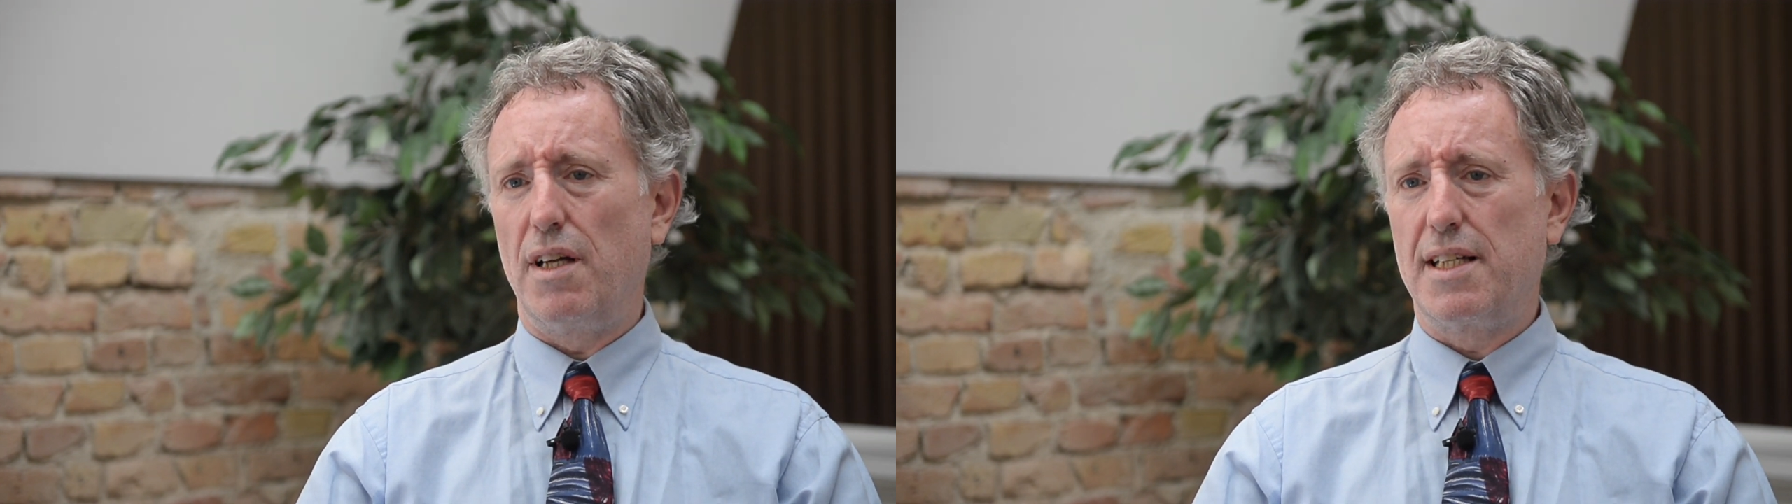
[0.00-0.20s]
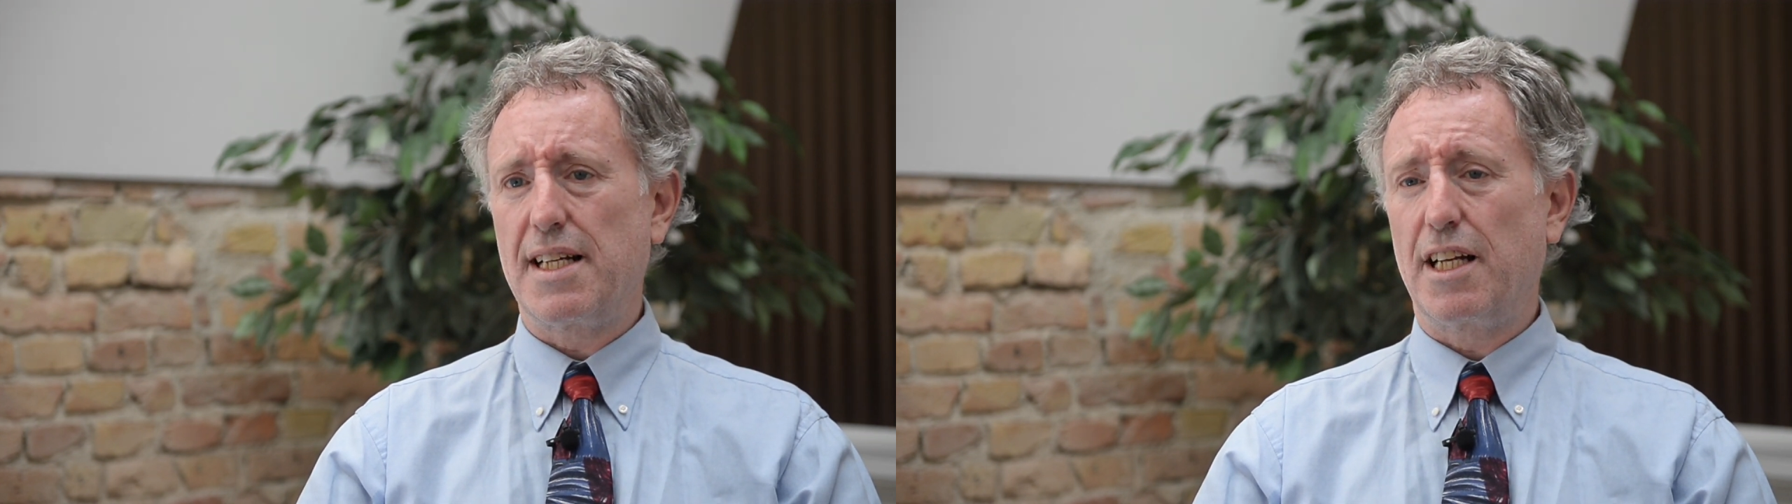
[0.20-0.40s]

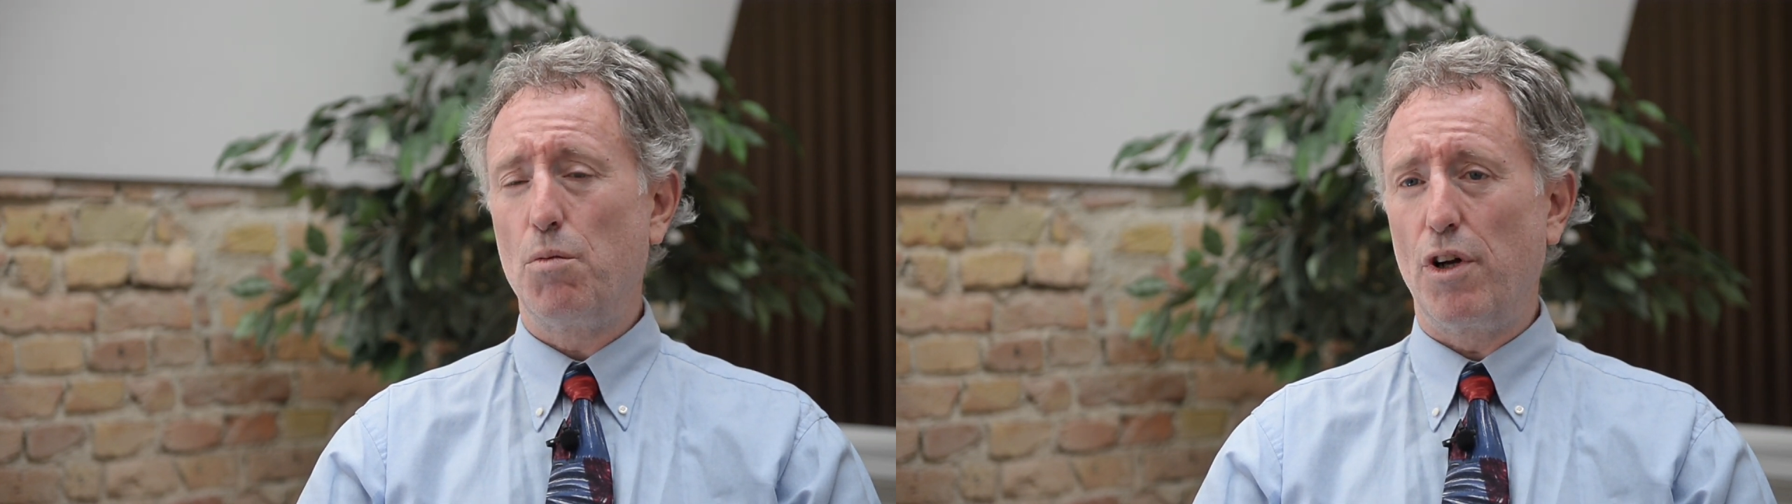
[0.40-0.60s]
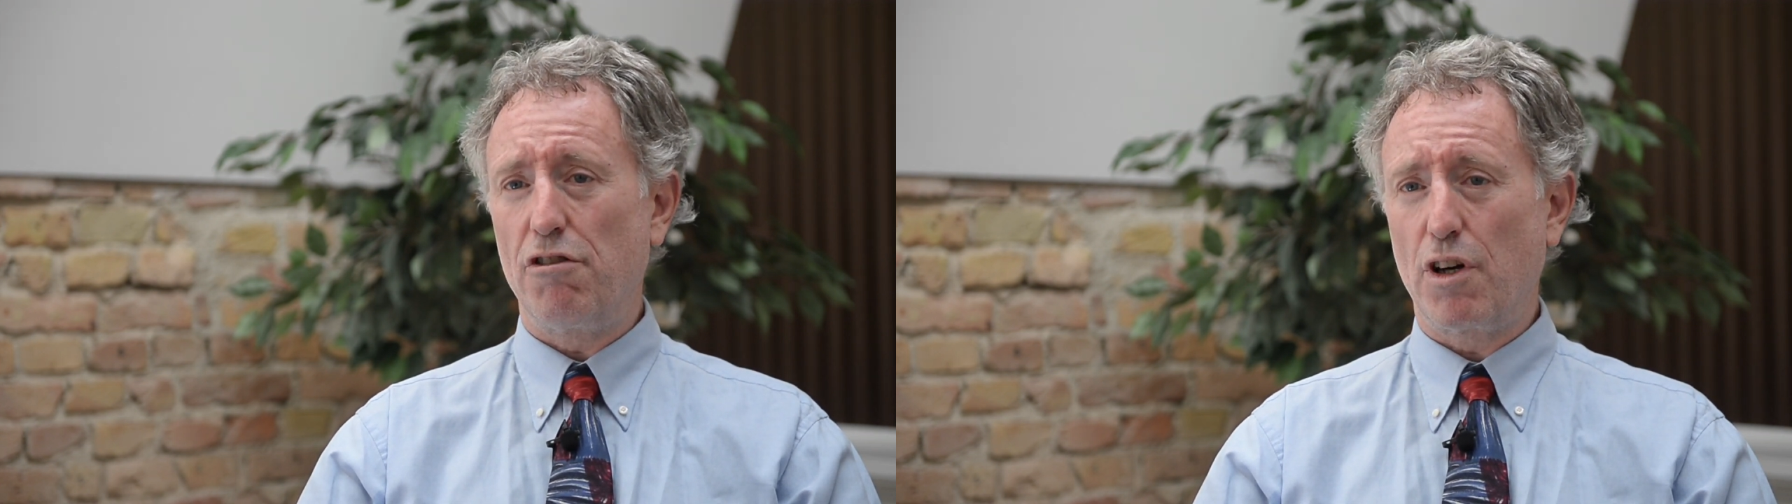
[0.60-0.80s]
exactly
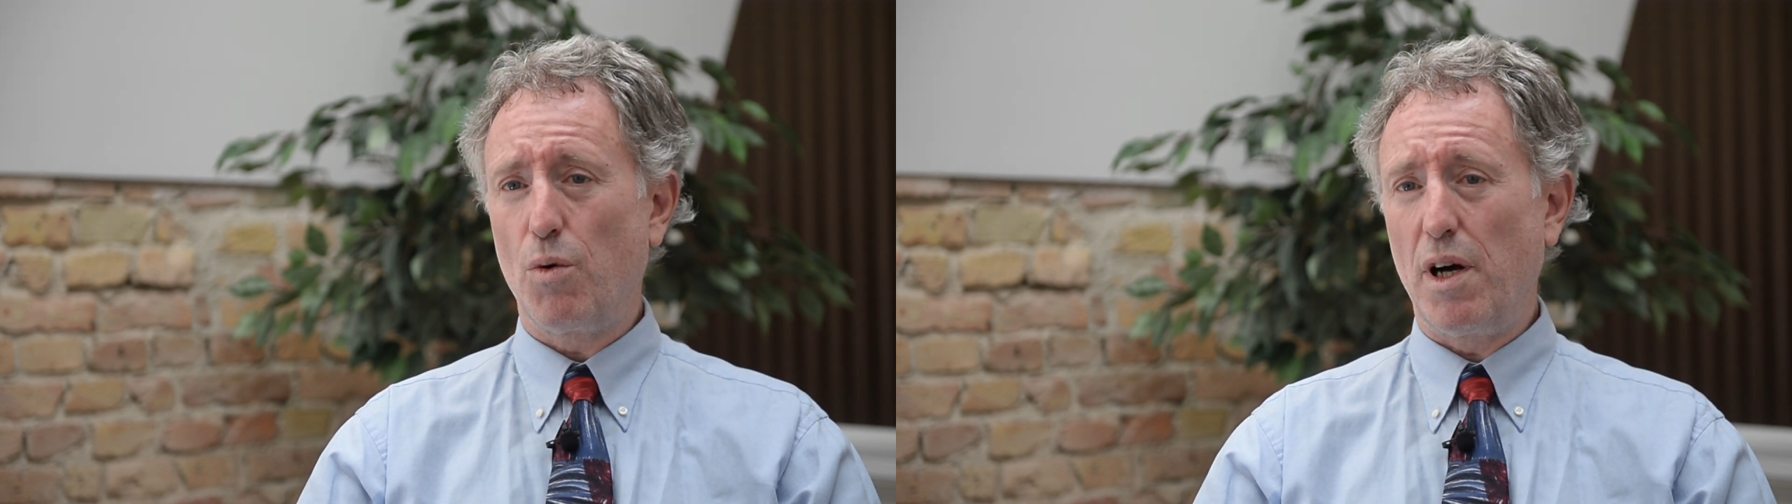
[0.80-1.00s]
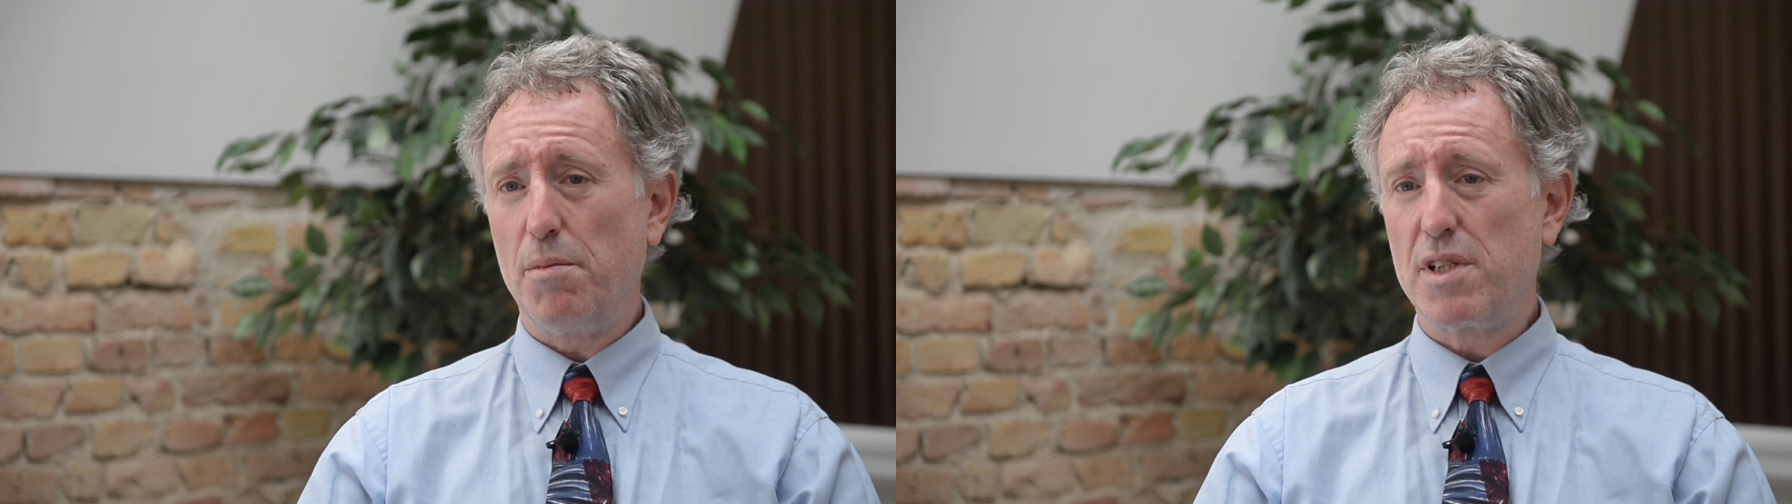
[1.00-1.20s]
what your
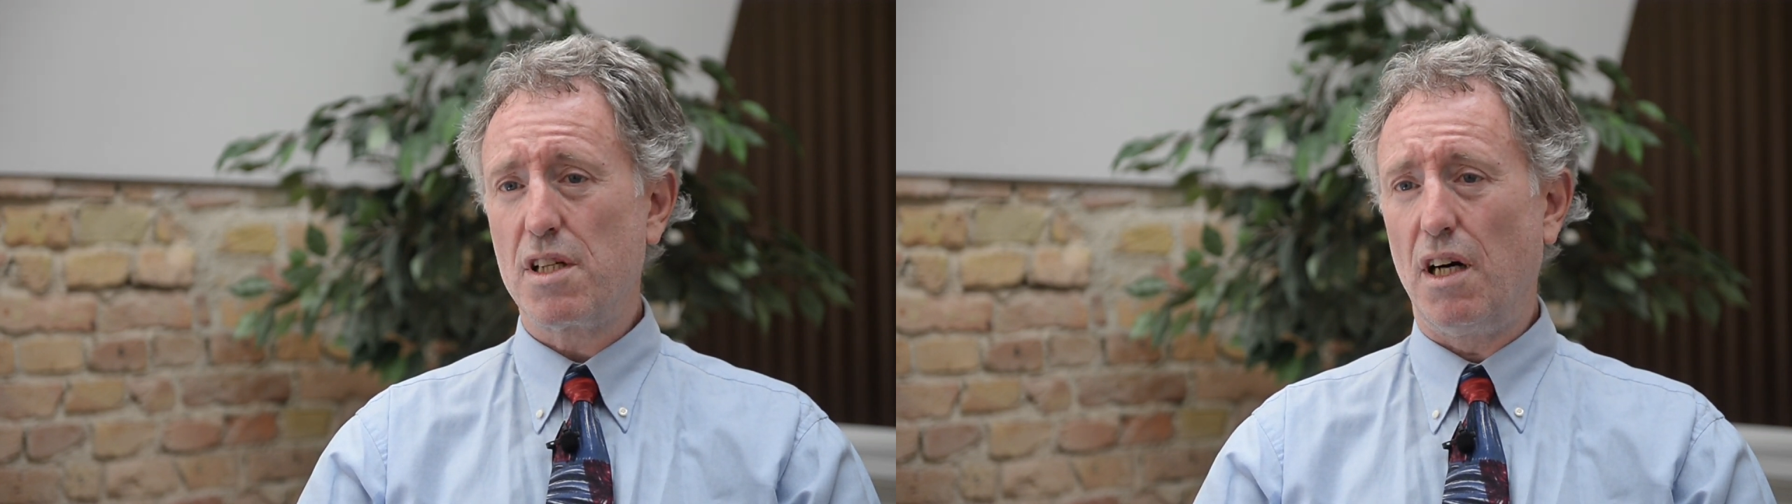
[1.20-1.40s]
requirements